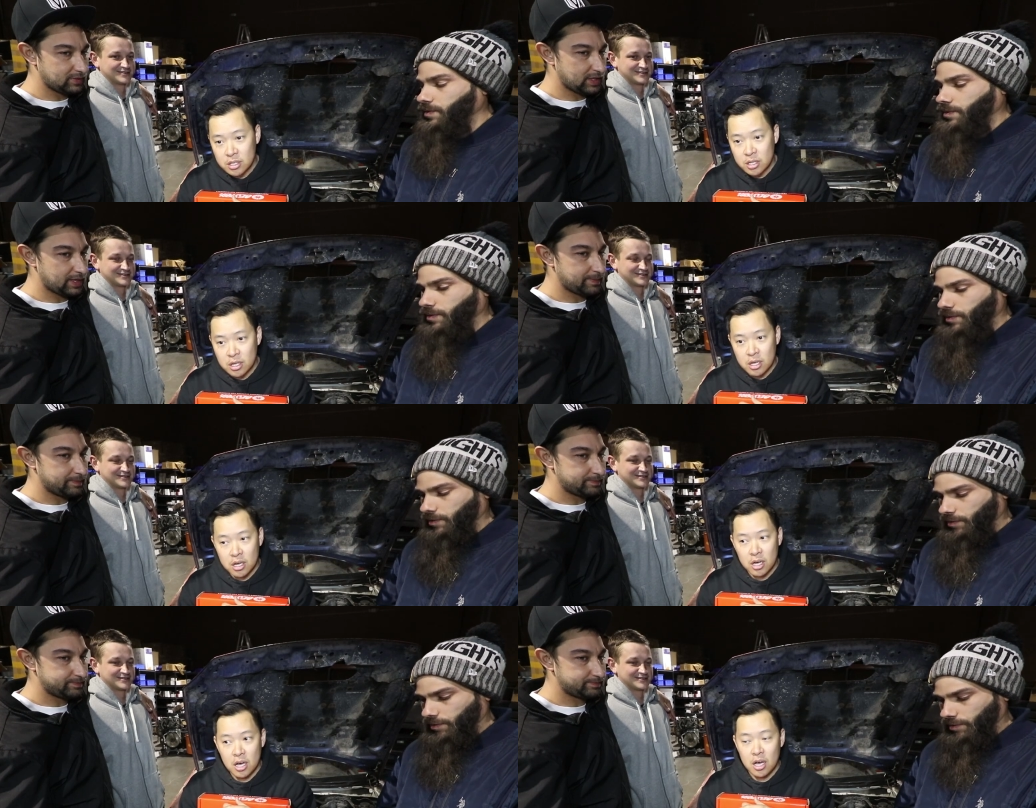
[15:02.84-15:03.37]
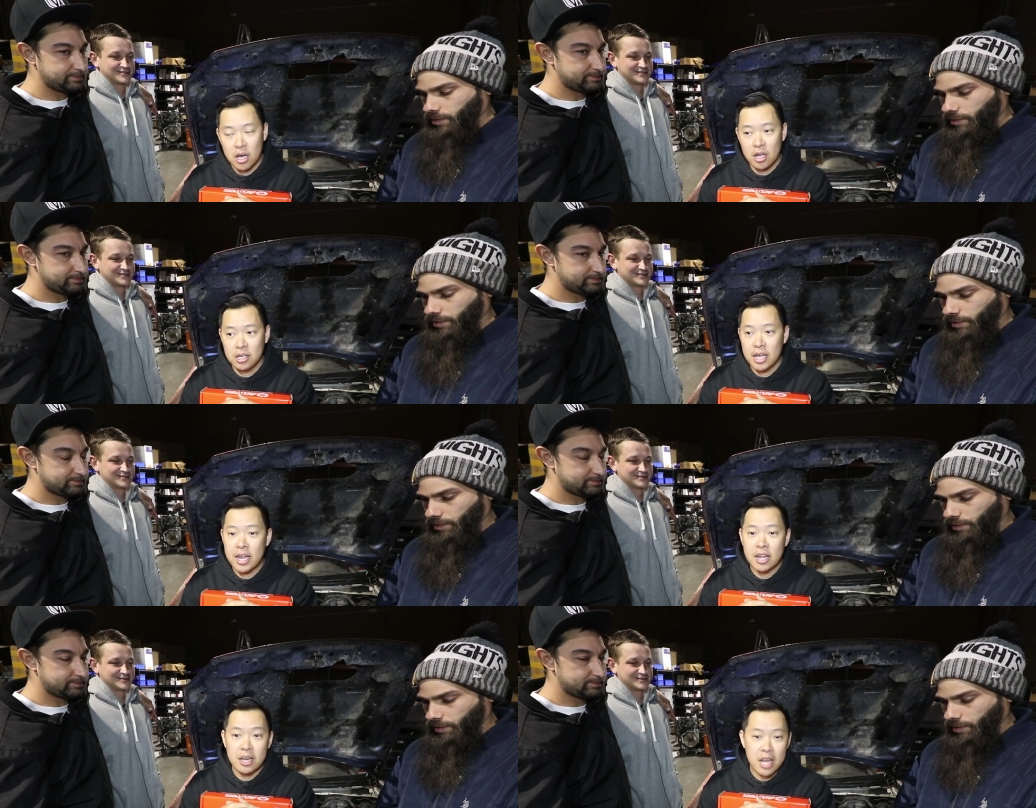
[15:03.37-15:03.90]
Speaker 1: Yeah. Uh,
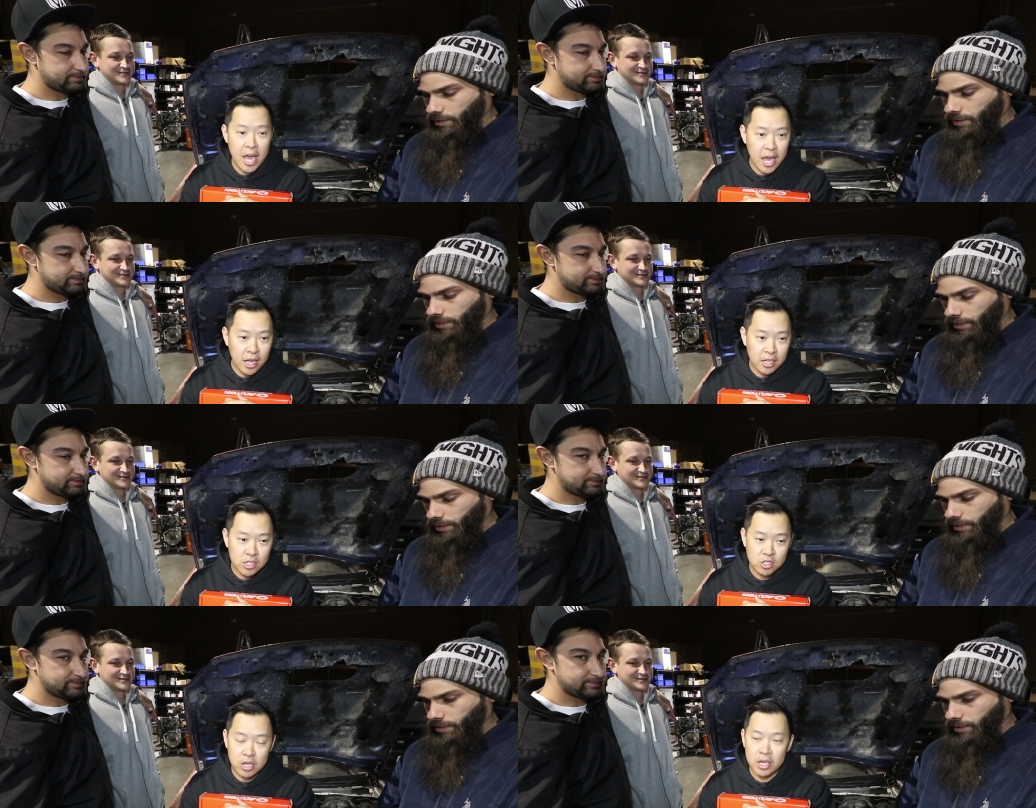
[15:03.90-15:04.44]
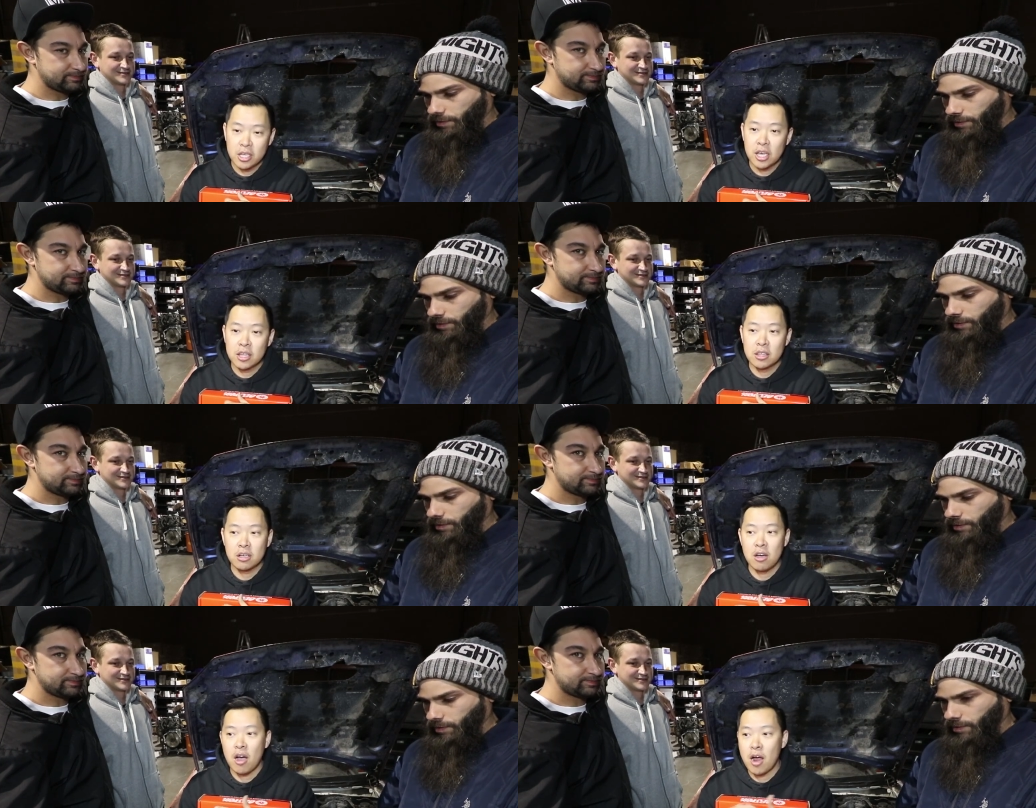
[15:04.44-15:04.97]
late at night, trying to get
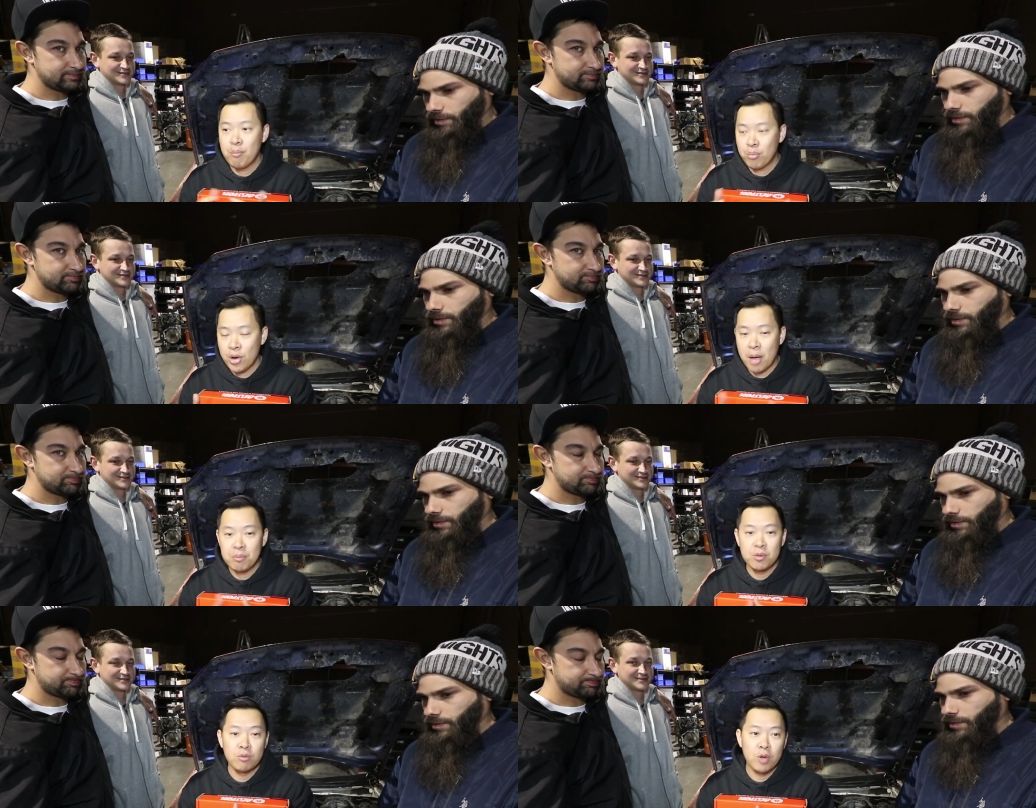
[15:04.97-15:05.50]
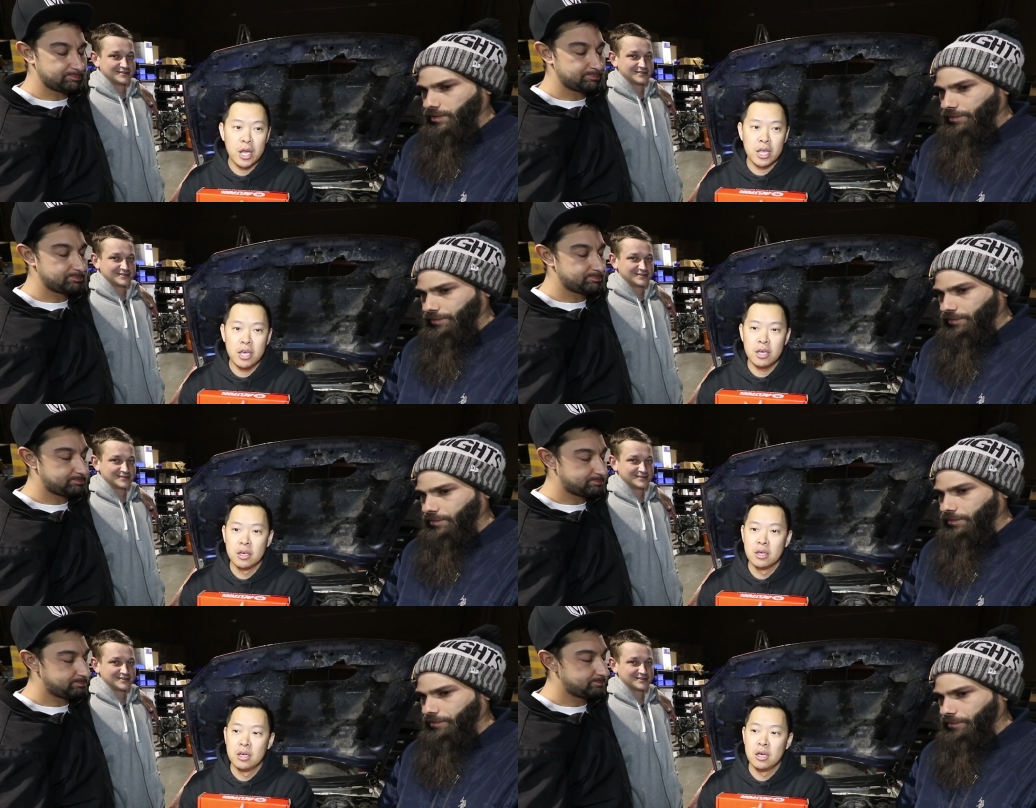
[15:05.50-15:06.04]
the car prepped and
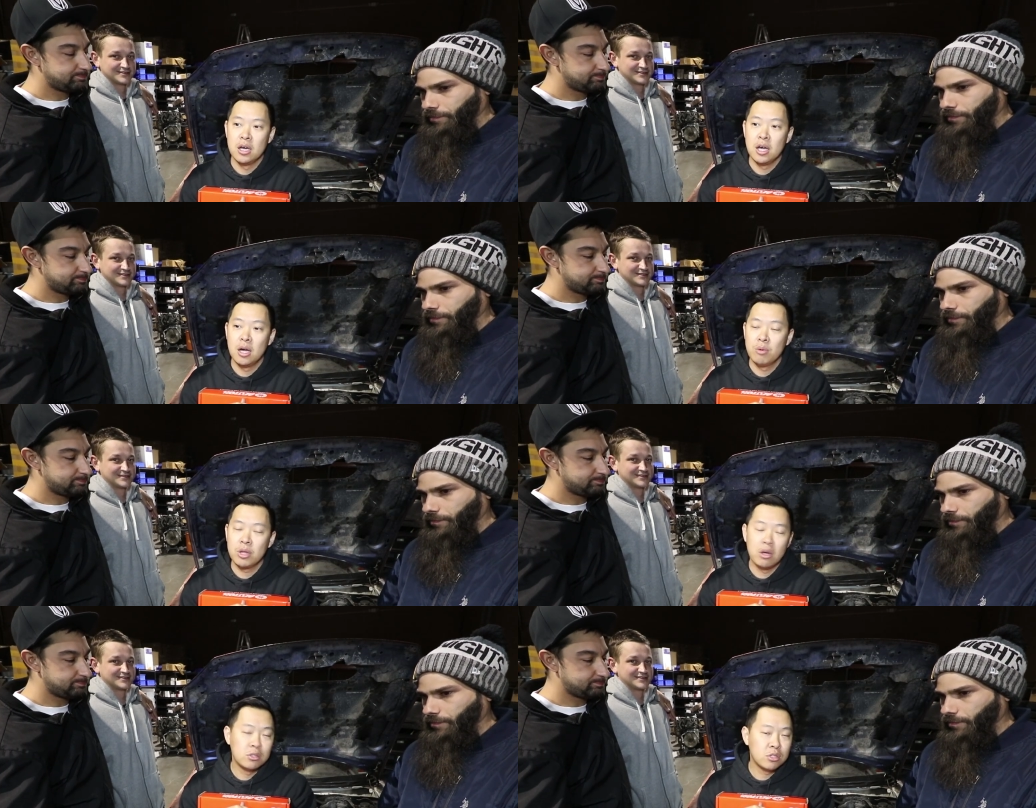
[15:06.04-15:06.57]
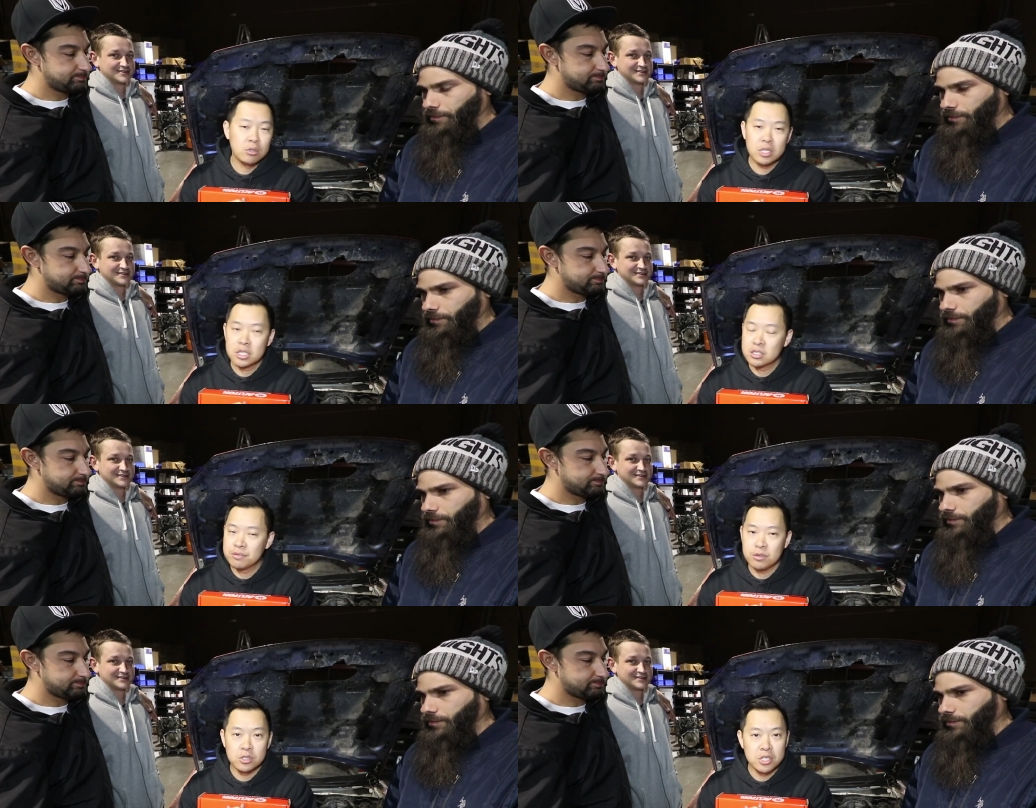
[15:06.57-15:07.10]
ready. Uh, we don't do
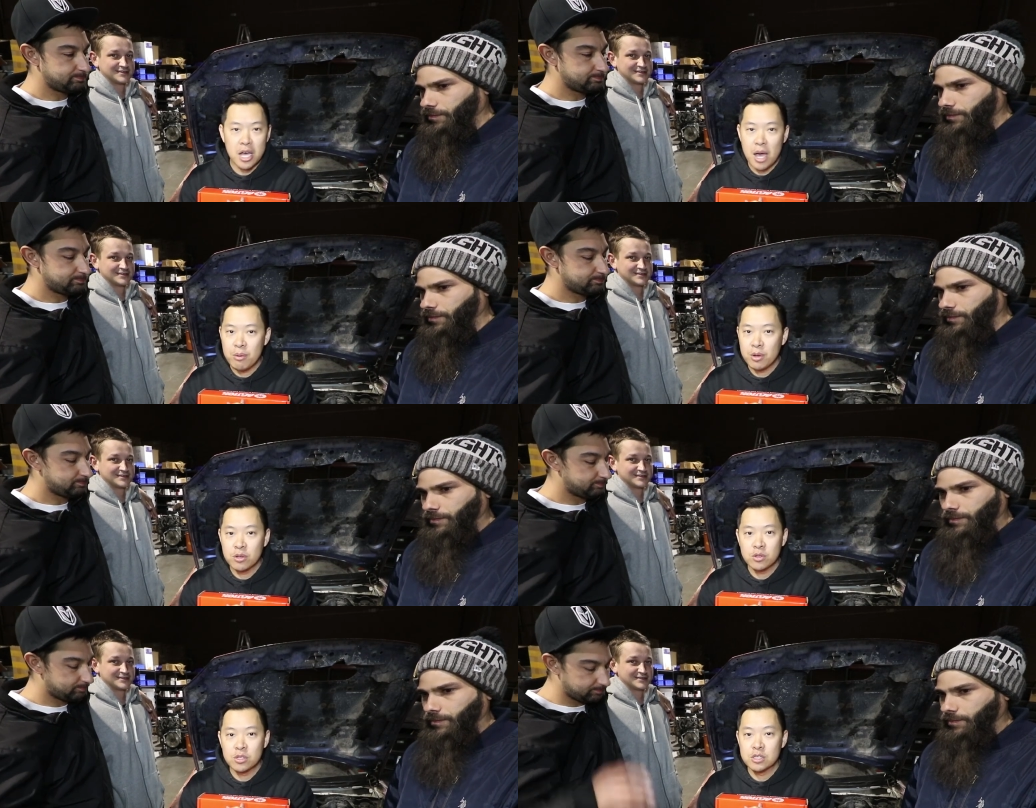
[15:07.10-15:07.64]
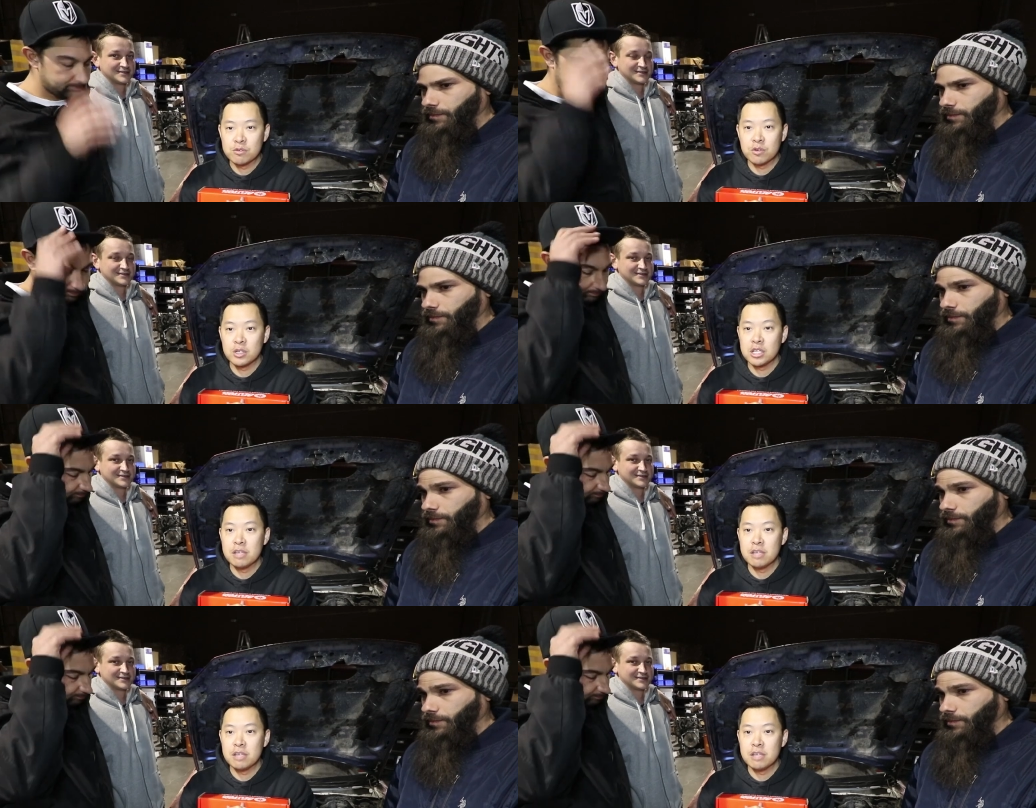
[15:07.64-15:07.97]
this full time, we don't do this for a